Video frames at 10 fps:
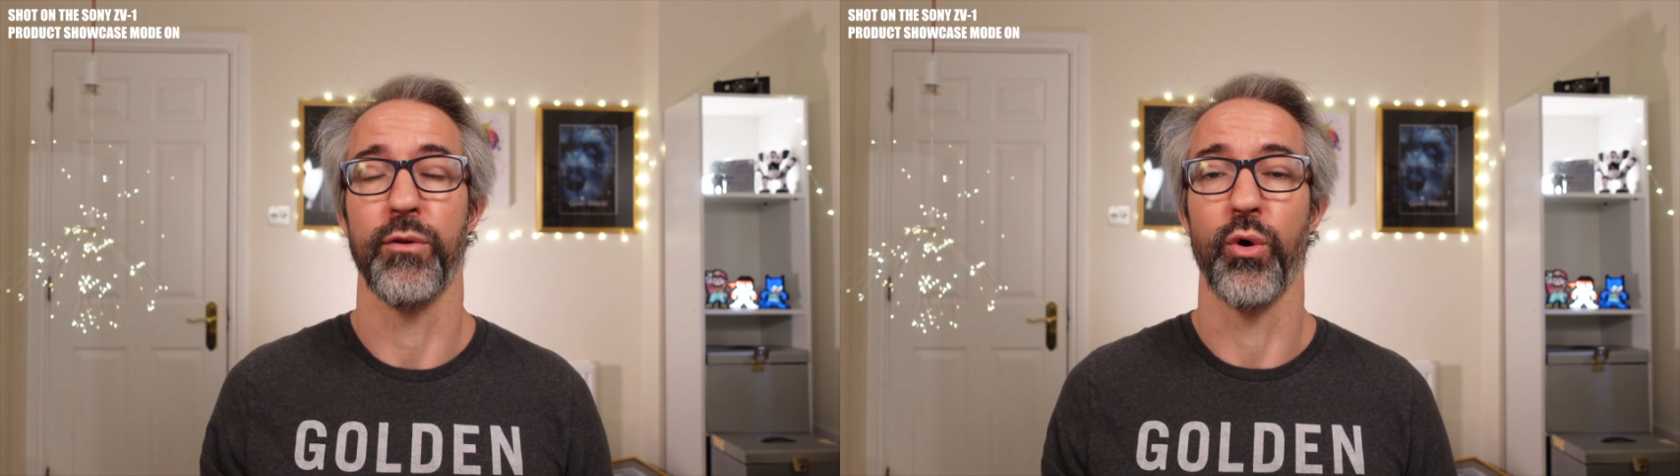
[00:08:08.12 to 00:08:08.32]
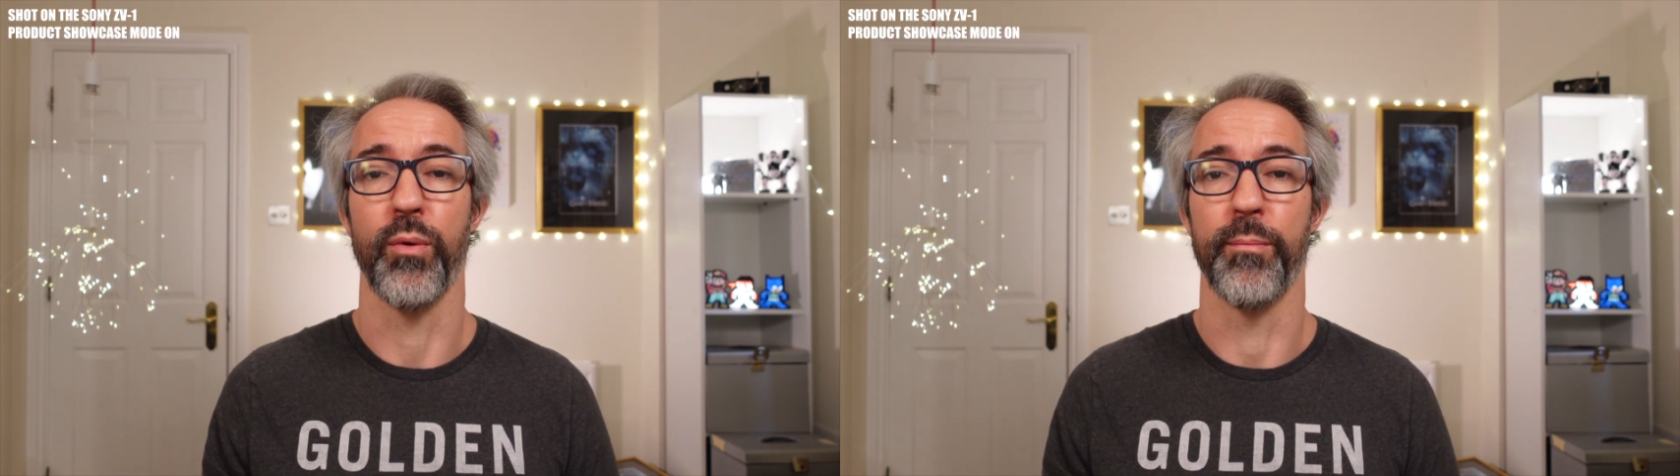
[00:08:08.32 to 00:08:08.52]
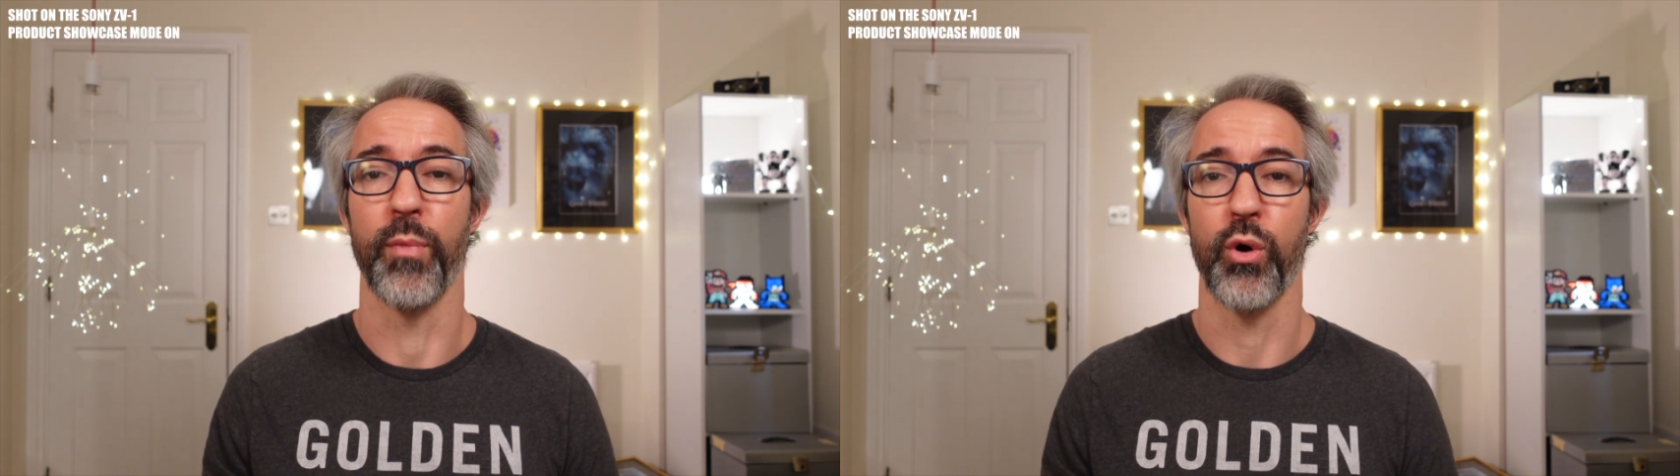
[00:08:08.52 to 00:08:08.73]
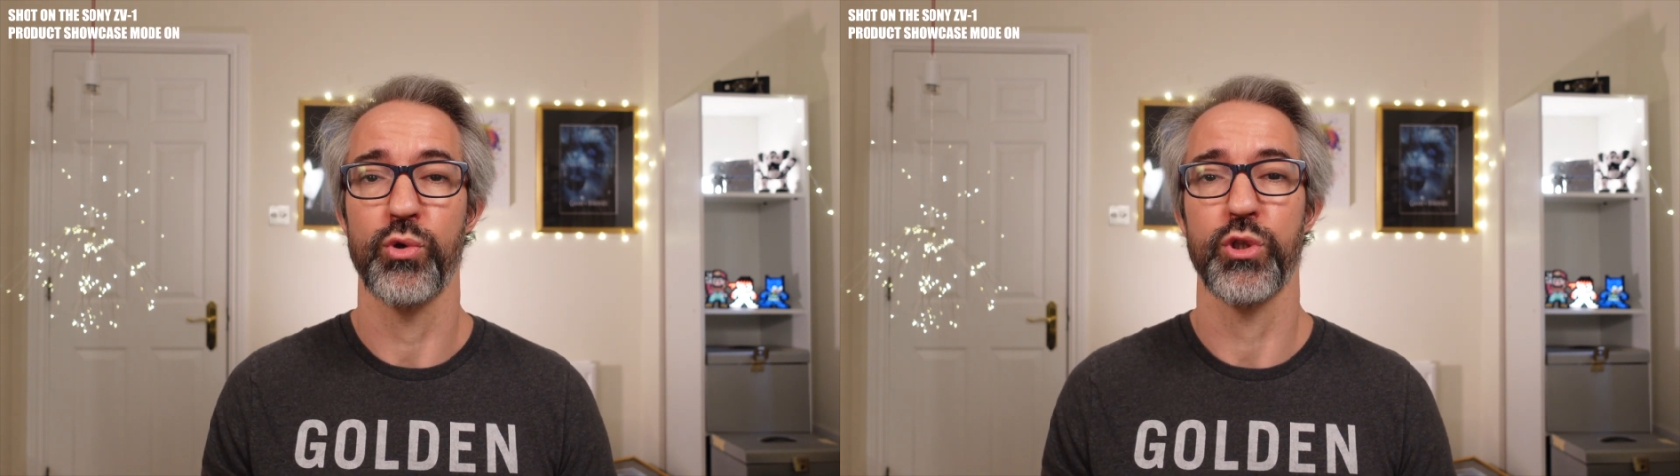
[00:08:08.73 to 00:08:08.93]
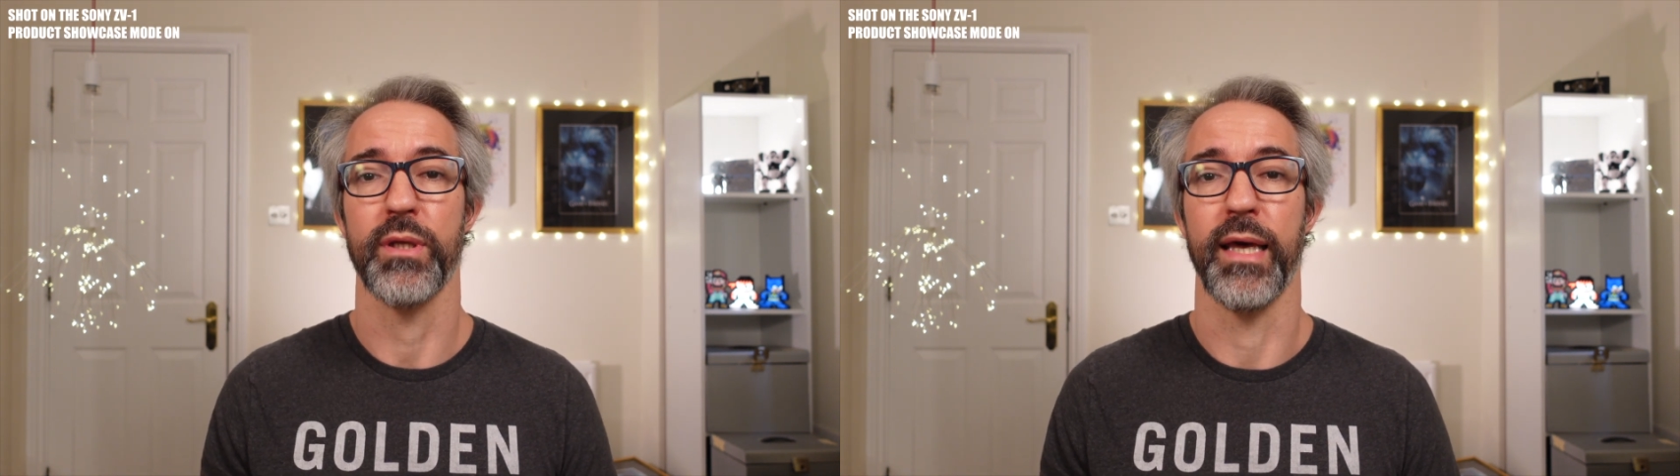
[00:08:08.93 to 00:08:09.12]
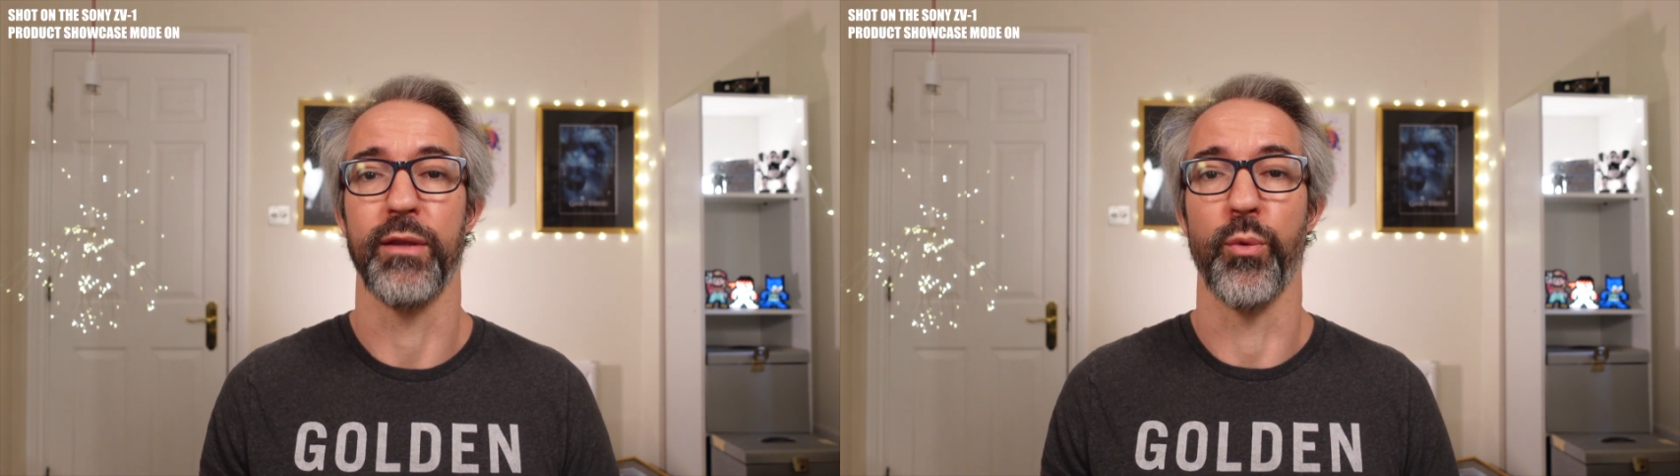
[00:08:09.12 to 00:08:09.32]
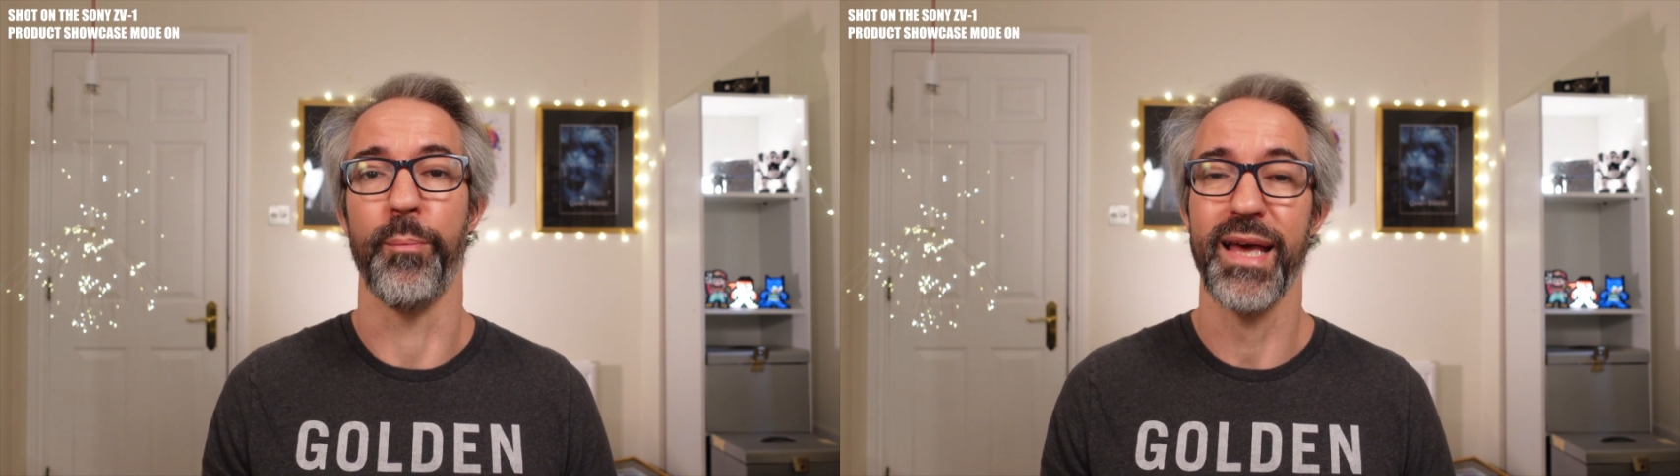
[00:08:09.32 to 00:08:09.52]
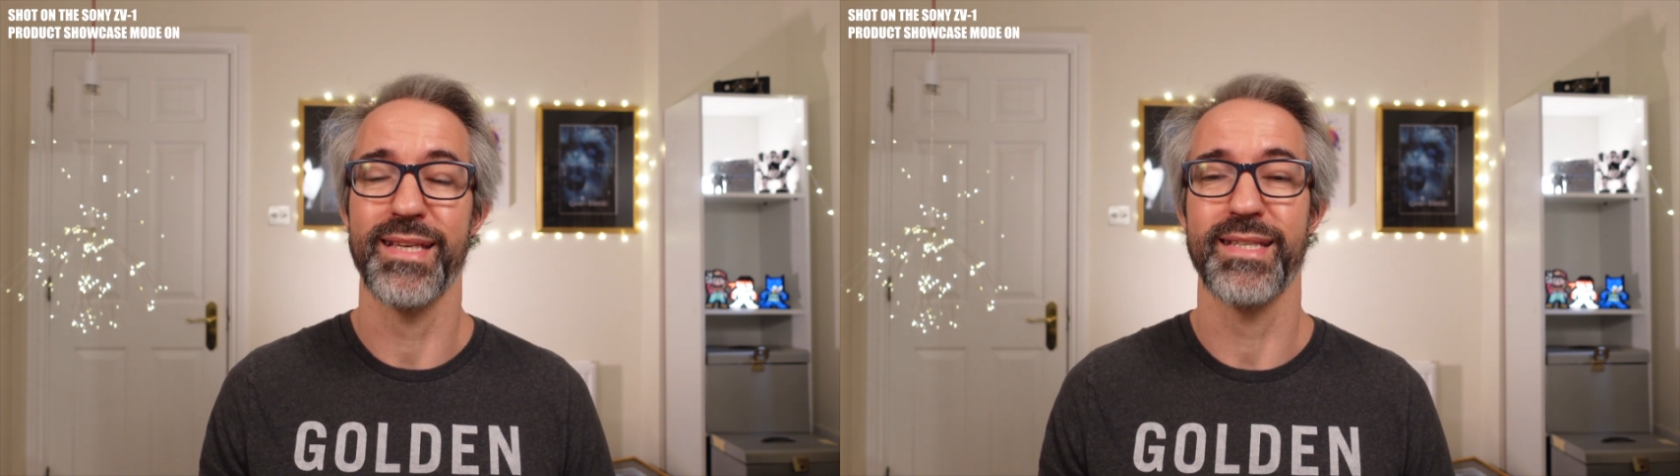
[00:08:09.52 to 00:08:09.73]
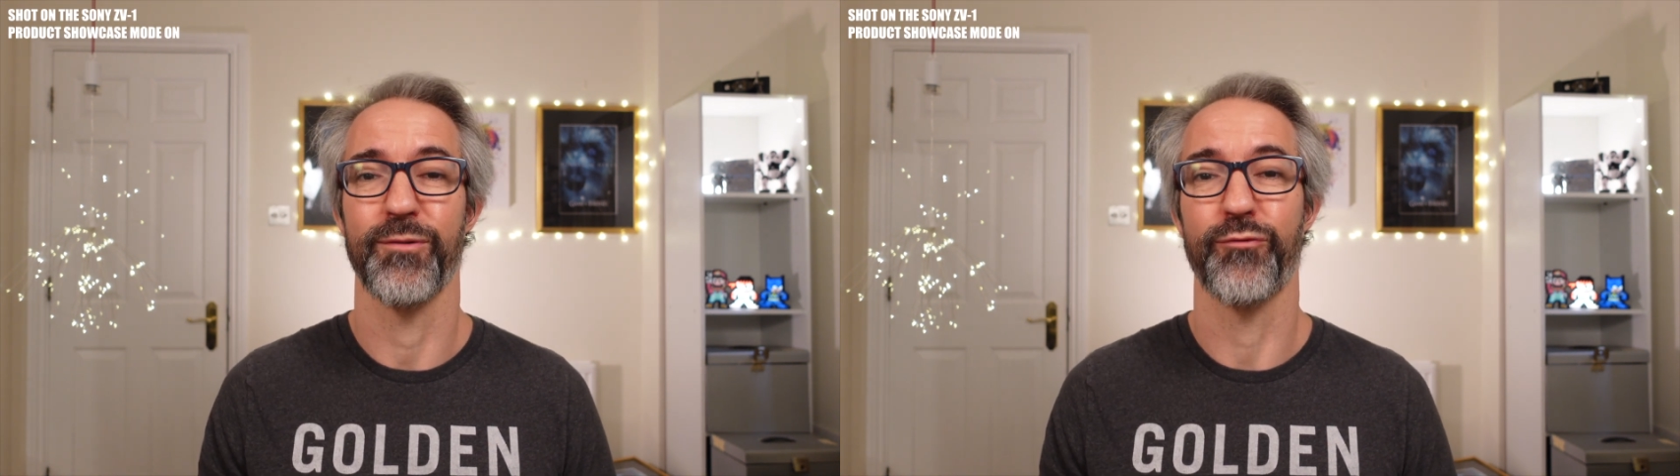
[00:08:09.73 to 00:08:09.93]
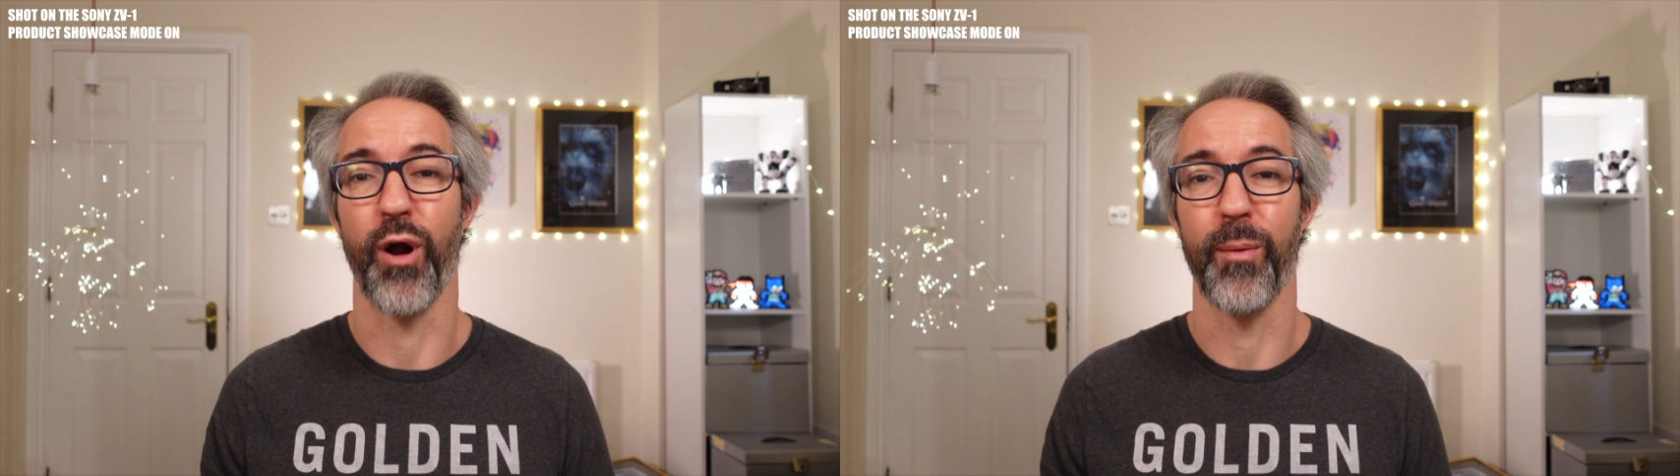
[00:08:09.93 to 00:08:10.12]
the most and the best
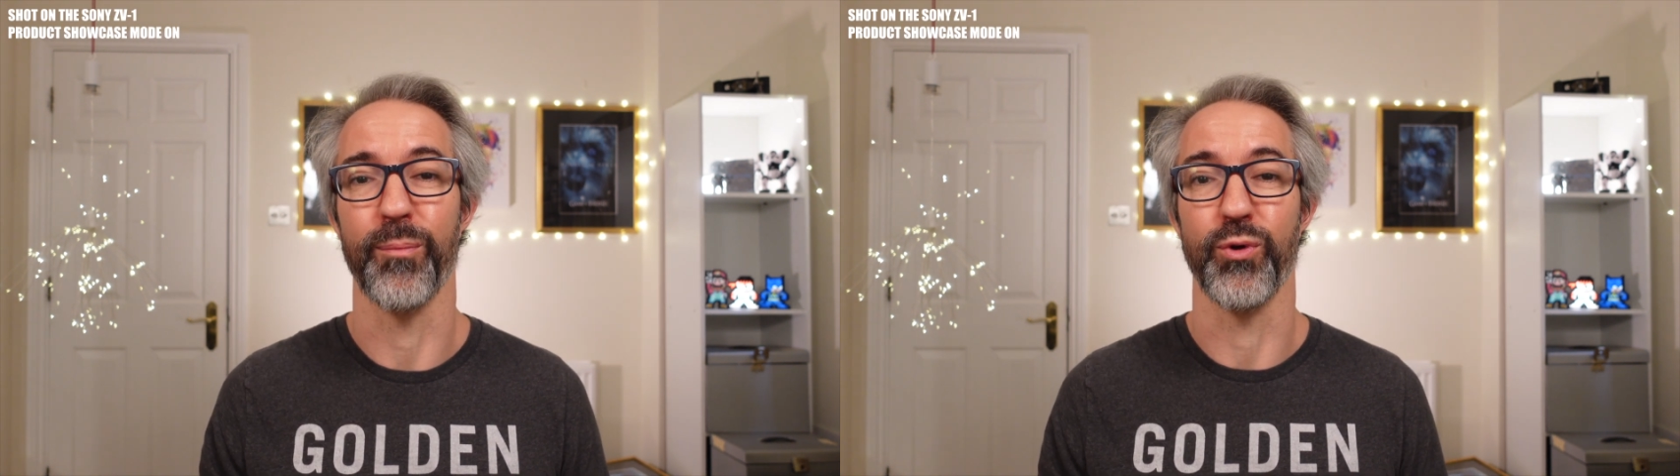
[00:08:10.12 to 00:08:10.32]
from